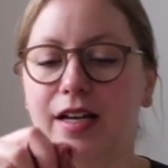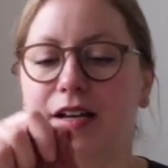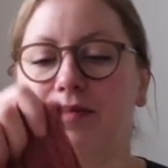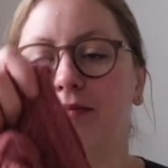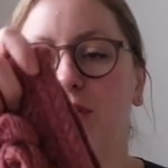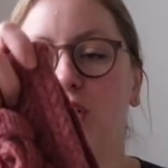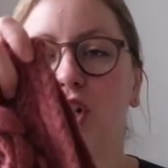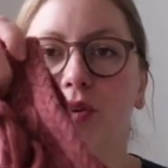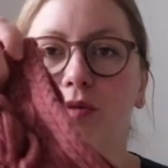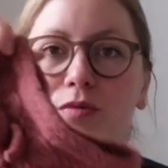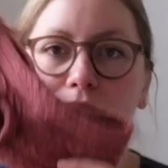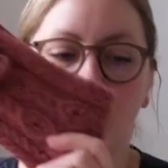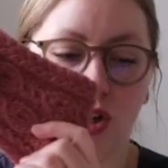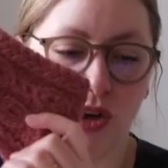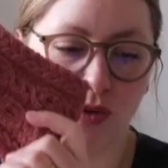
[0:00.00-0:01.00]
you know,
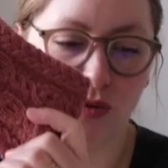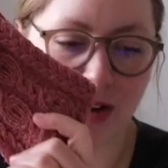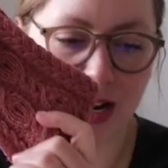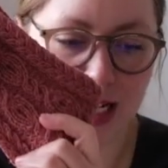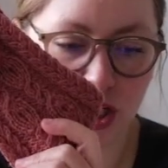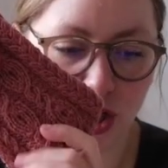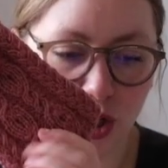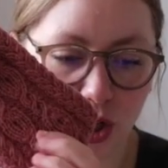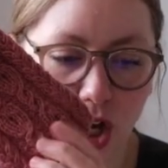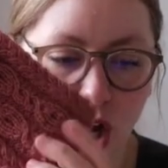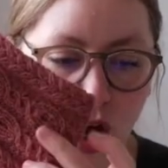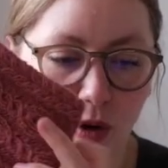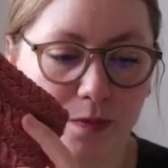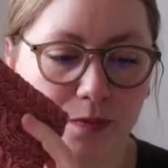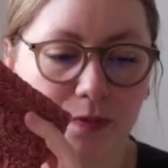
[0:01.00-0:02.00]
you're ready to
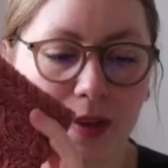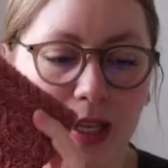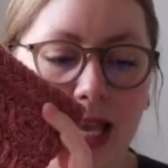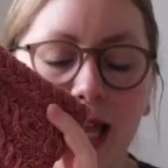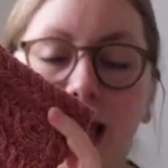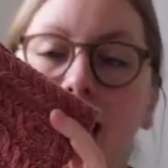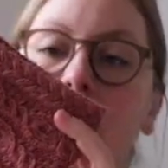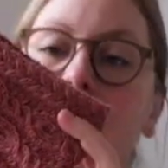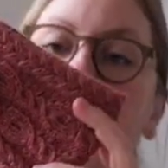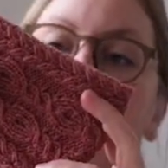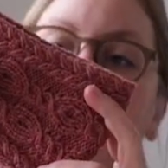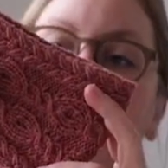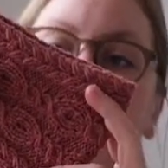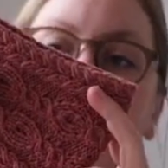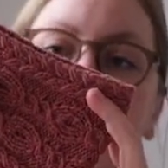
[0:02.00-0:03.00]
go.
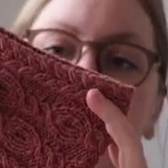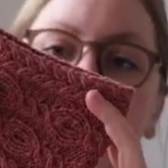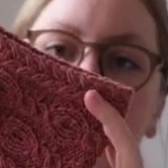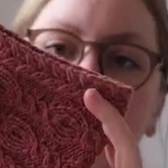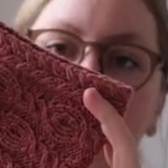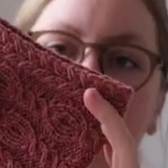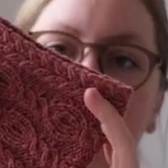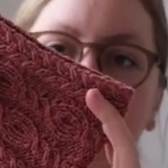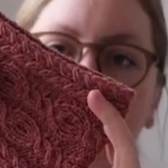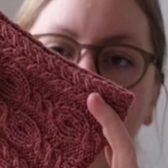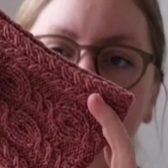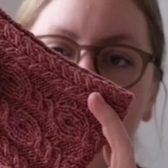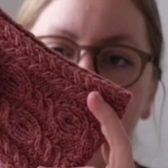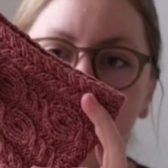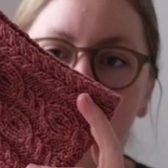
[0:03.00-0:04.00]
It
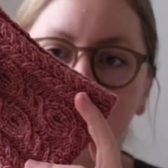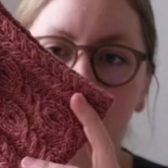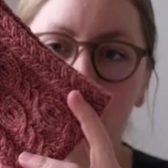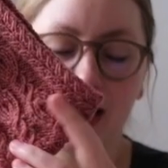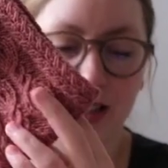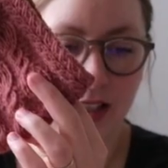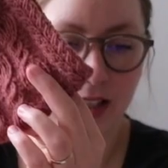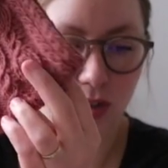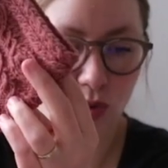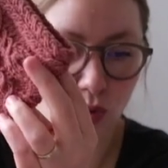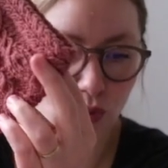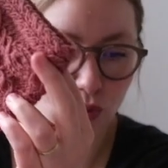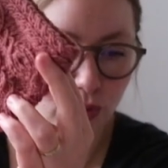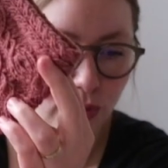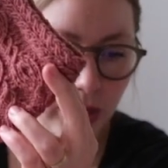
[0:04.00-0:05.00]
has this
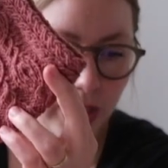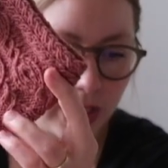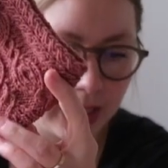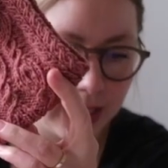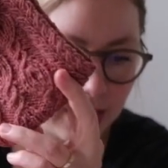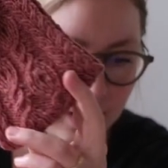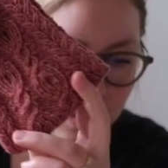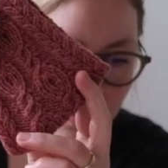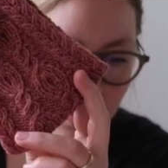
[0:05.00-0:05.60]
really